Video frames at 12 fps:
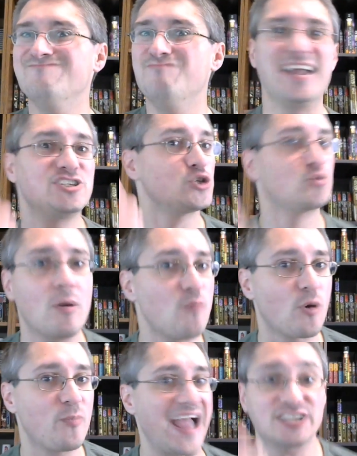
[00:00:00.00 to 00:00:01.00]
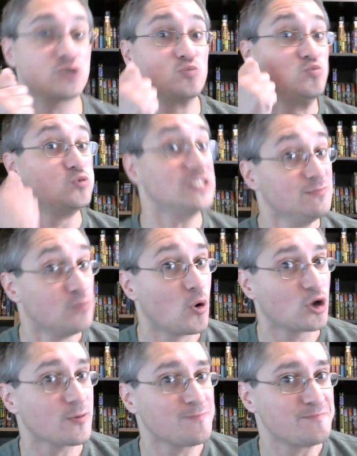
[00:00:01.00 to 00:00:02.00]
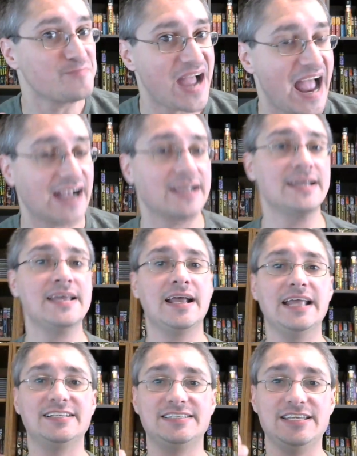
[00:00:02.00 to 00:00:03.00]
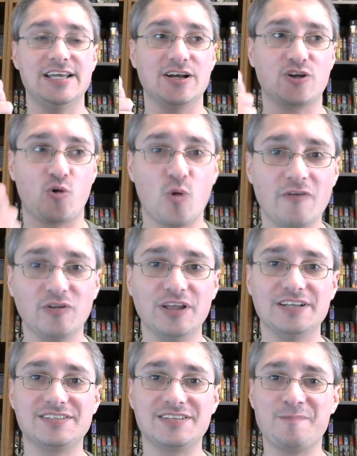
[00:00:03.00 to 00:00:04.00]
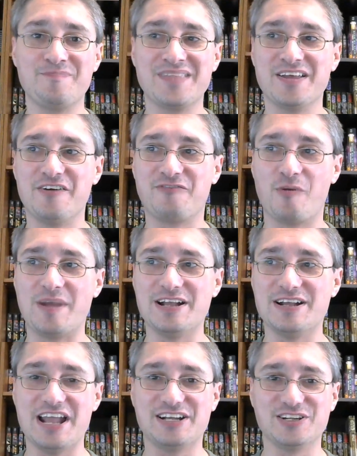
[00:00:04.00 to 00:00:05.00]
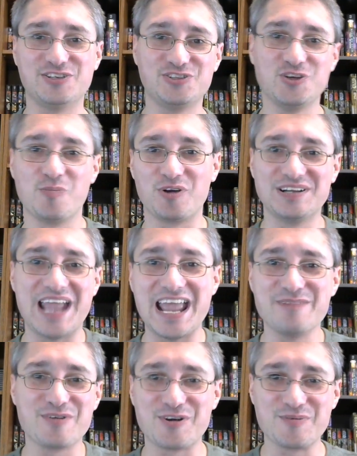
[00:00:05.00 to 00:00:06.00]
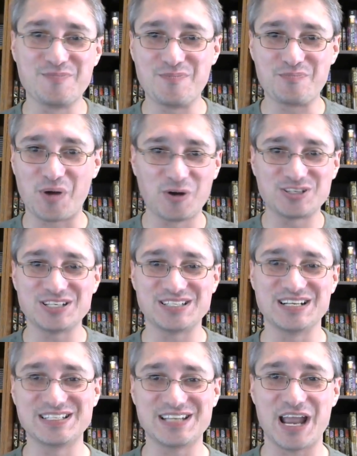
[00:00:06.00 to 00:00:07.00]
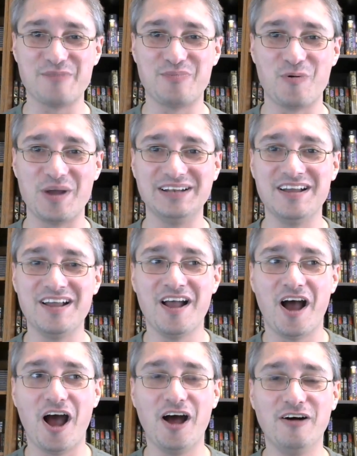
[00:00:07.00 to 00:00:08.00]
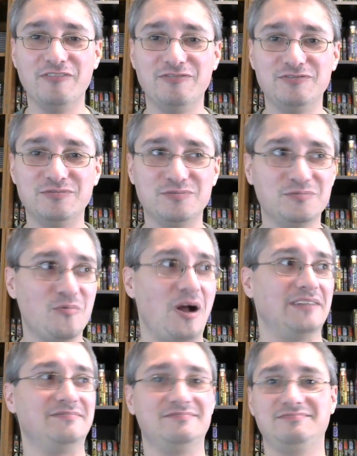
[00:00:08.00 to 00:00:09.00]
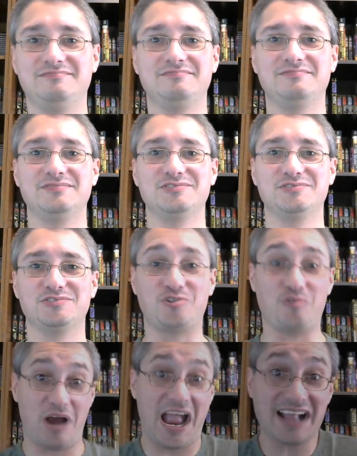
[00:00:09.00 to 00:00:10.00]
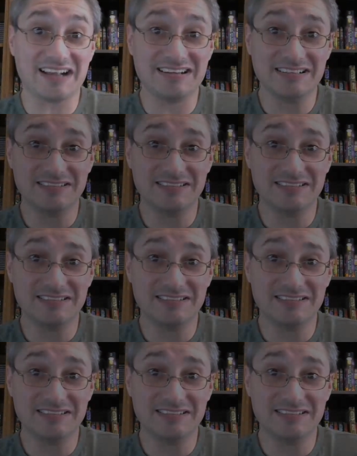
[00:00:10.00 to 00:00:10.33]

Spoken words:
Man, just one more pack. Just one more pack. It's the equivalent, from a consumer gamer purchasing standpoint, of what? Crack?